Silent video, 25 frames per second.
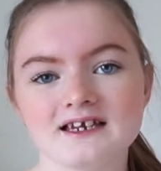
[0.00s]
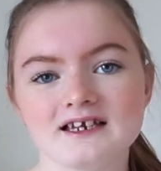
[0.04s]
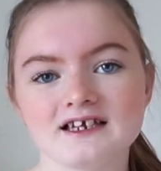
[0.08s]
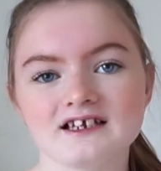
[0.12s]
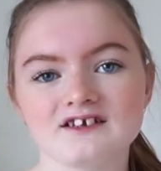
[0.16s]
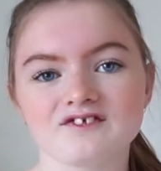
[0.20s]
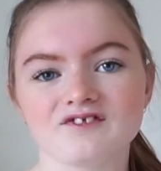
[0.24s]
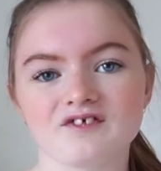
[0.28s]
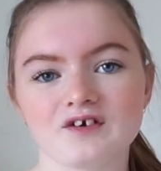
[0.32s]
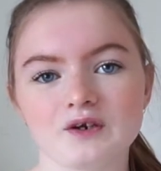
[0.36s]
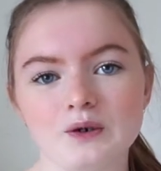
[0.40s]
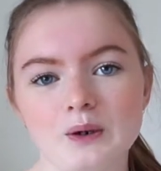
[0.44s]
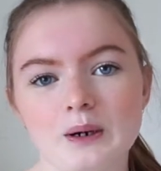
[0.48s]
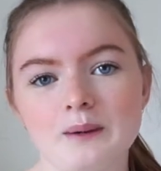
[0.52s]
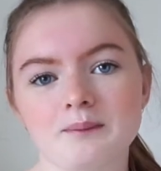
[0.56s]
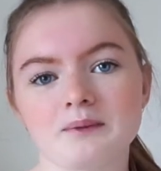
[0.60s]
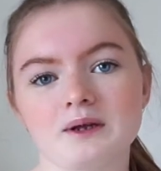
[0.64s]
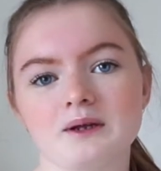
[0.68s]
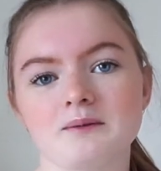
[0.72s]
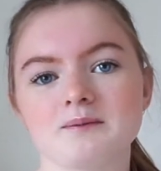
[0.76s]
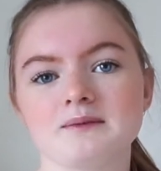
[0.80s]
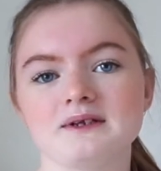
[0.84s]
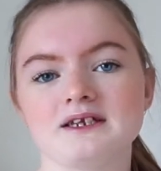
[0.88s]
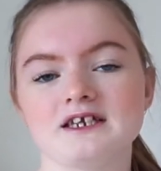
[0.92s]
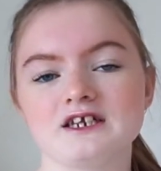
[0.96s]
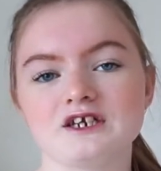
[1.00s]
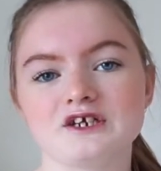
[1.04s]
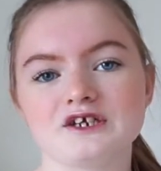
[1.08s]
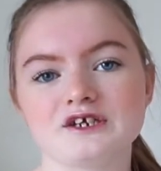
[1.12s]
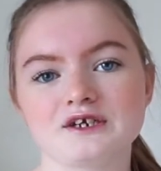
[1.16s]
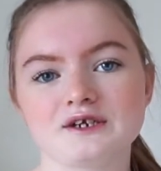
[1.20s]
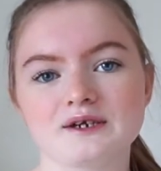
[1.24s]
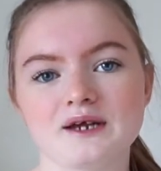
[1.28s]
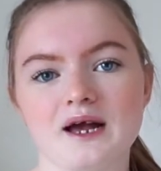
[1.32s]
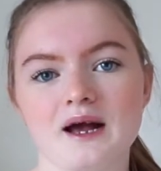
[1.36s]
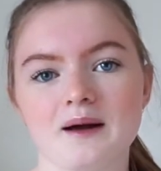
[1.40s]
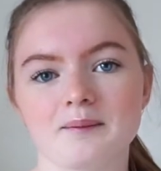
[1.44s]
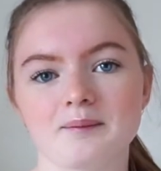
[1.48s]
today's video I'm going to be
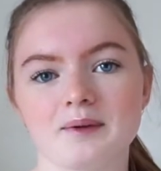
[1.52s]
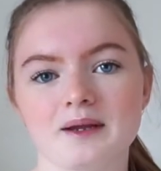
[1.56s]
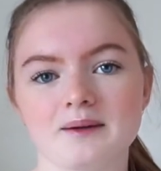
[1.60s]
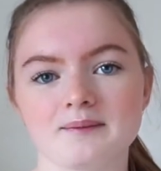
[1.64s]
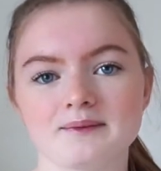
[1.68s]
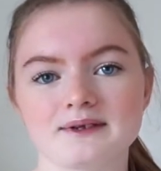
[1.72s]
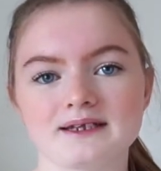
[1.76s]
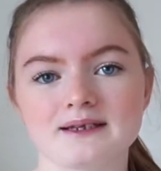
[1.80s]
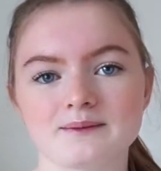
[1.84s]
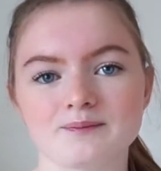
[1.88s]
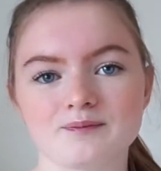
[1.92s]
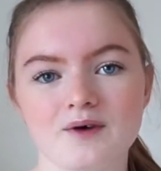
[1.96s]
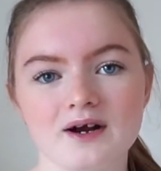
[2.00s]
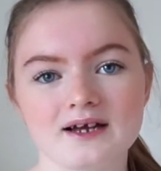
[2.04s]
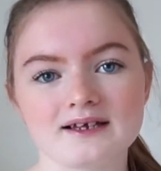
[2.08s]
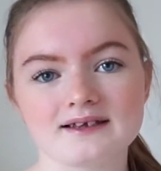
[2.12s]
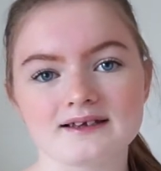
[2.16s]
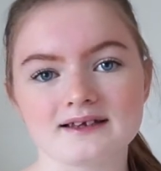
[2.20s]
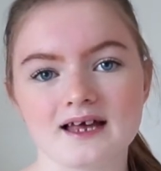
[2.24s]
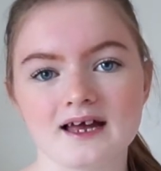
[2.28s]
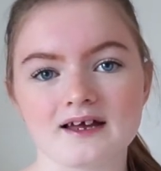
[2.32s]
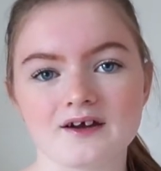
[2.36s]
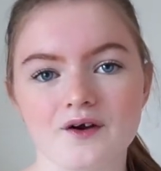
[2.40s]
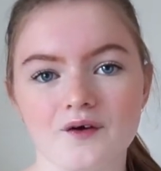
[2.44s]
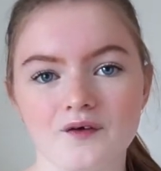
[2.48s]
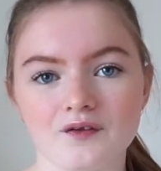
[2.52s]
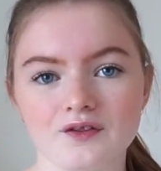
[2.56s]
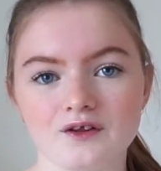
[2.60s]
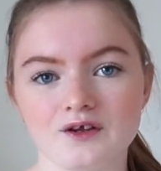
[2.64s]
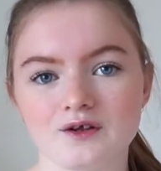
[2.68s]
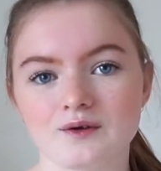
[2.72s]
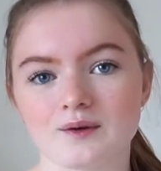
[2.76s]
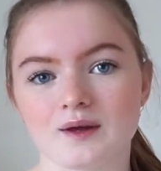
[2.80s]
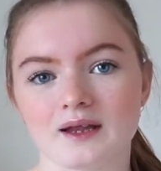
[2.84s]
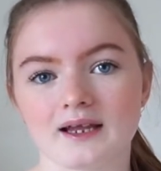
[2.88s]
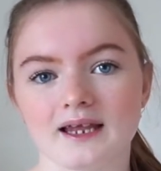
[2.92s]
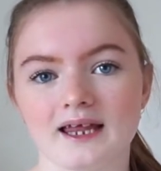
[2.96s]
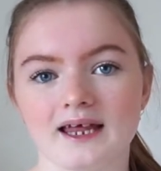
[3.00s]
teaching you how to play Mr Brightside on the
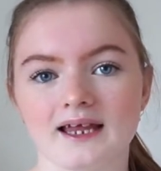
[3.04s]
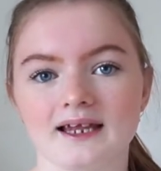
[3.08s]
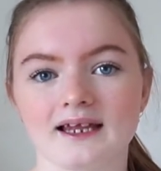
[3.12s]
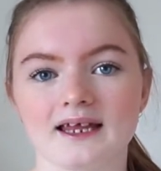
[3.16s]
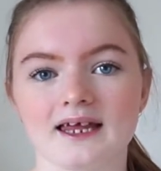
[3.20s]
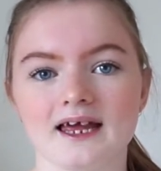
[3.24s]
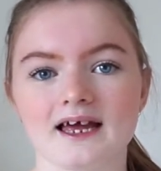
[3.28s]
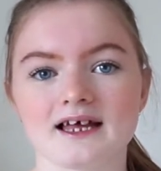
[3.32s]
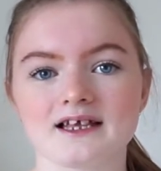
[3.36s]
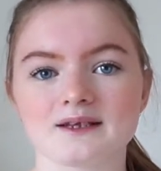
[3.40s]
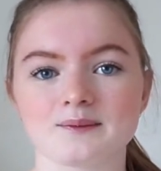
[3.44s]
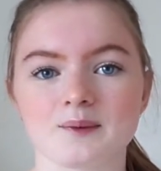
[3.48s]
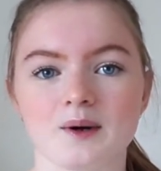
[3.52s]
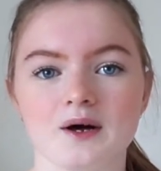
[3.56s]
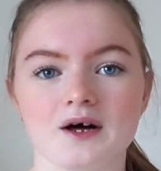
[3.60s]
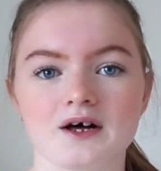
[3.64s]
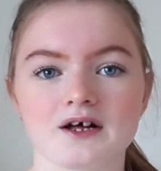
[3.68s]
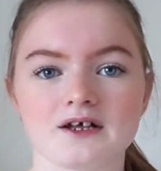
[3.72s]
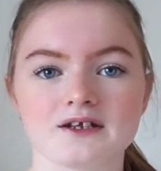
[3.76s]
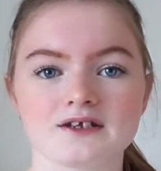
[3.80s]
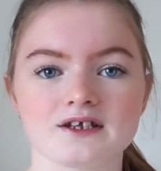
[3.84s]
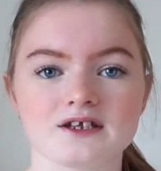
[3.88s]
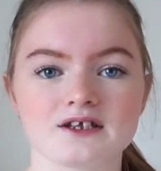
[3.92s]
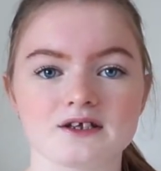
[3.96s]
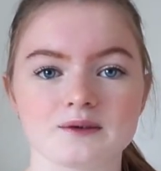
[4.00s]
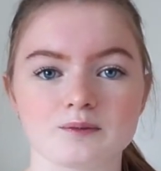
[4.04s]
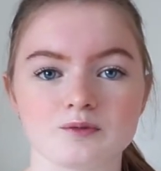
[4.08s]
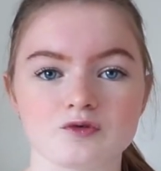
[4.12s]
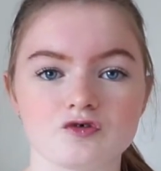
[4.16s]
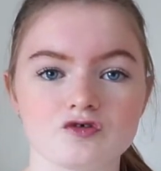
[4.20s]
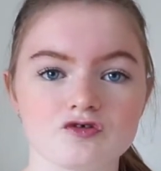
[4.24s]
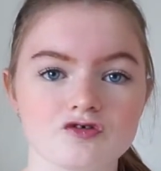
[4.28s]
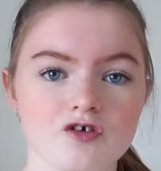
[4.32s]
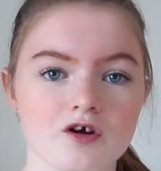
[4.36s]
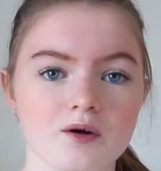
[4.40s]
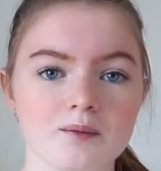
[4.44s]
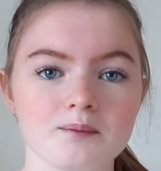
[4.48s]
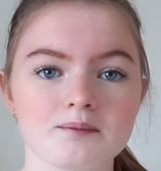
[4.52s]
ukulele, as well as some
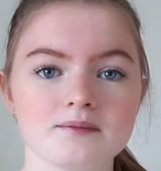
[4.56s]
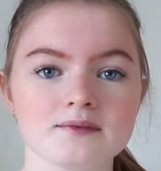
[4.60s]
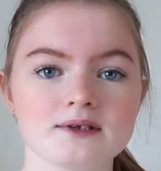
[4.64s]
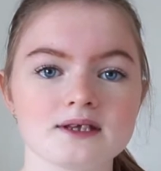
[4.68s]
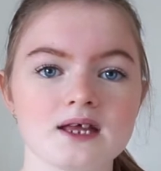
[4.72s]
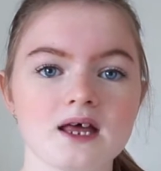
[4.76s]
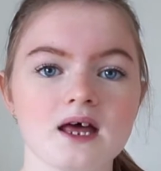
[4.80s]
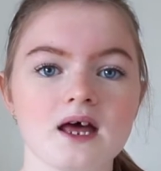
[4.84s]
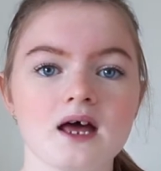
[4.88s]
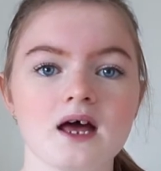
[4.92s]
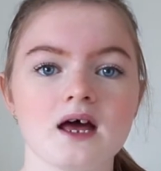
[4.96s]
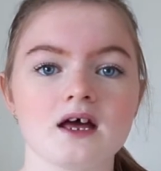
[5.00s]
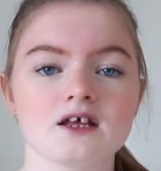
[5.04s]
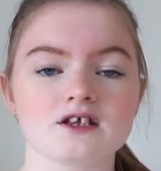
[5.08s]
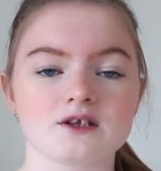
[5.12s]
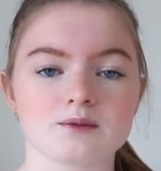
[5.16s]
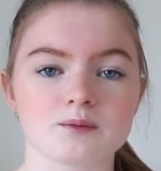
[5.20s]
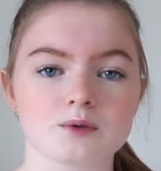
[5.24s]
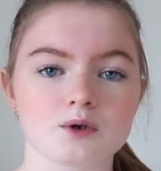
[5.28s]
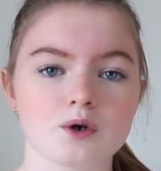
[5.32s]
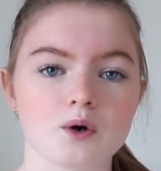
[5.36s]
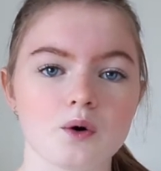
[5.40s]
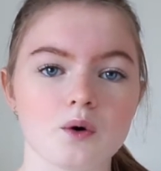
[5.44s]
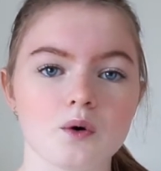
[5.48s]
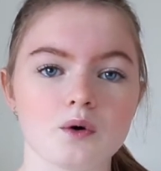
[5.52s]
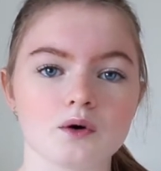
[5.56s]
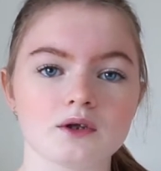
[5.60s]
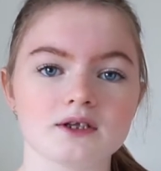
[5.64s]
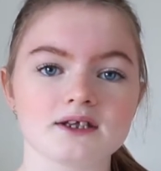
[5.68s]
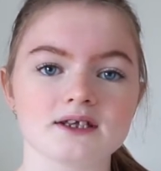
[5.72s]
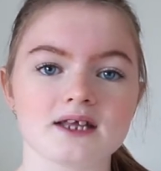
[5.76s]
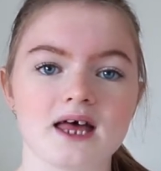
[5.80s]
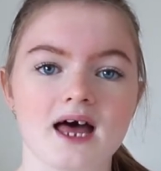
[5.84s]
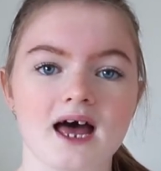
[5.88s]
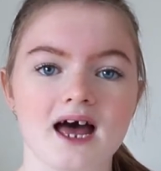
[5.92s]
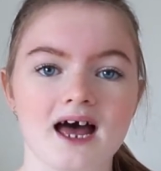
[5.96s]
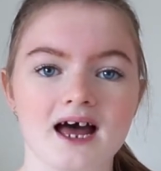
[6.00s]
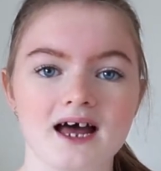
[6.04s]
strums, some
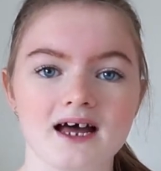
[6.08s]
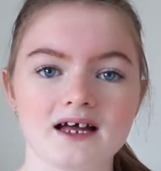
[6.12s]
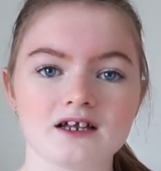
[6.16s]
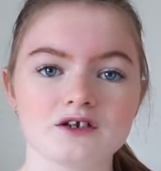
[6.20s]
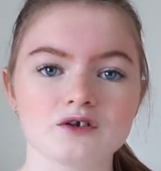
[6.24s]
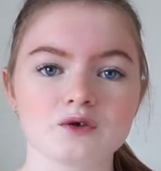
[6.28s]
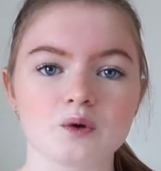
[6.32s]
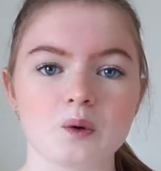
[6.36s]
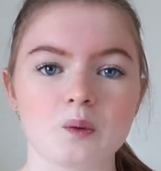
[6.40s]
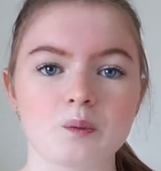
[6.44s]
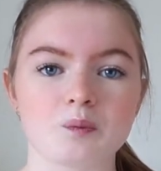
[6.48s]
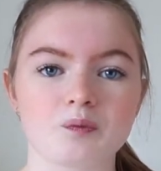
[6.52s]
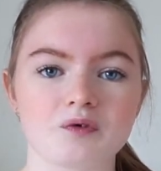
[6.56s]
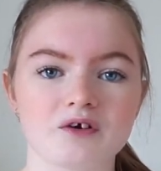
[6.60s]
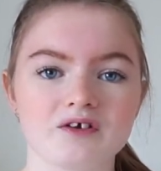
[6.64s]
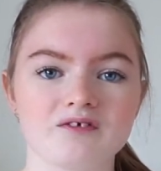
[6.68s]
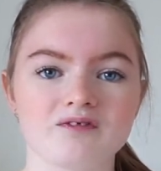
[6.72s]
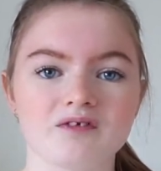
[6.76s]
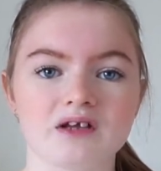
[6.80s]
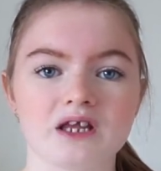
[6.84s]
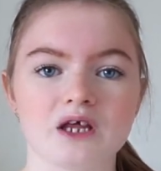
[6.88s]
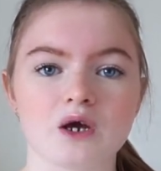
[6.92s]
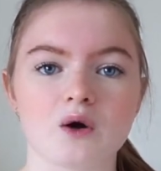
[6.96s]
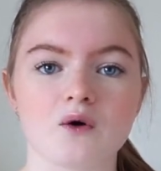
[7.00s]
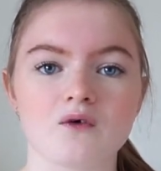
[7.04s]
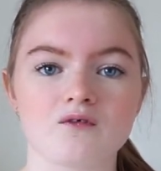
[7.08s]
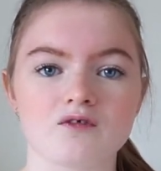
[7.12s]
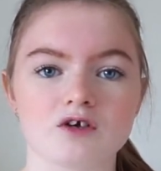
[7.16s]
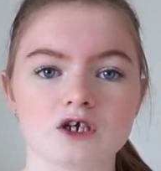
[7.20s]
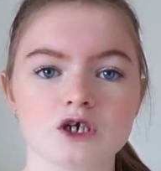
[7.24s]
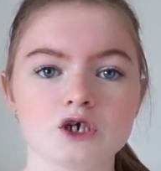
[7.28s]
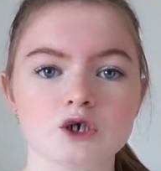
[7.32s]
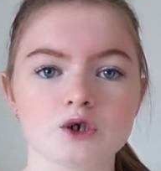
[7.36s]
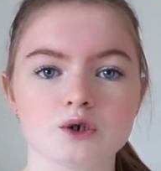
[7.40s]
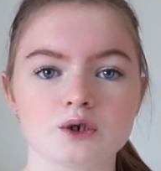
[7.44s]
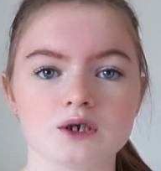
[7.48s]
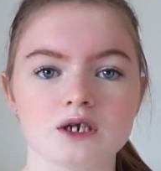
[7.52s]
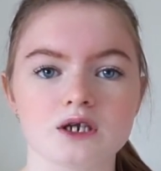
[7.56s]
chords, and go briefly over
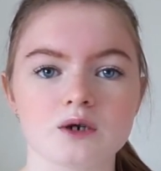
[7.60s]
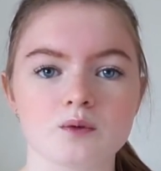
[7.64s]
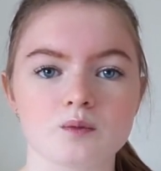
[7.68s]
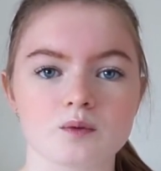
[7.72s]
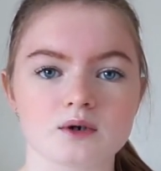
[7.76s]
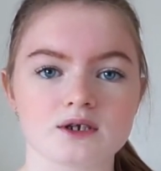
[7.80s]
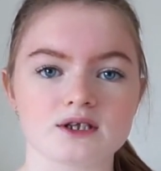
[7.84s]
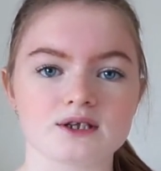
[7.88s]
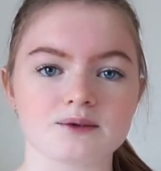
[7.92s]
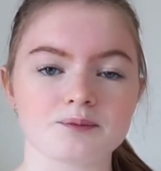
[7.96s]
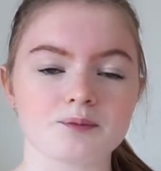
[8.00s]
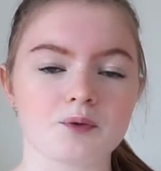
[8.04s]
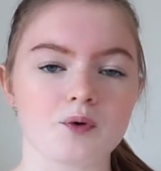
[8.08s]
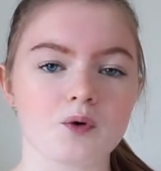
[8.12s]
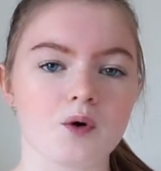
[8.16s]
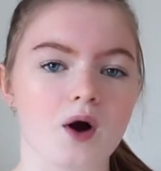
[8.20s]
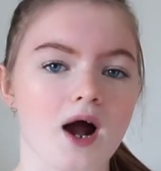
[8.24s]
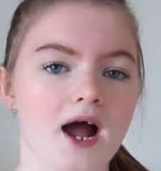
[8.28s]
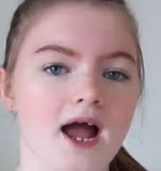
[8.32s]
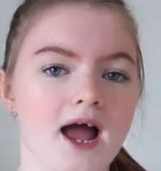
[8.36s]
tuning once more.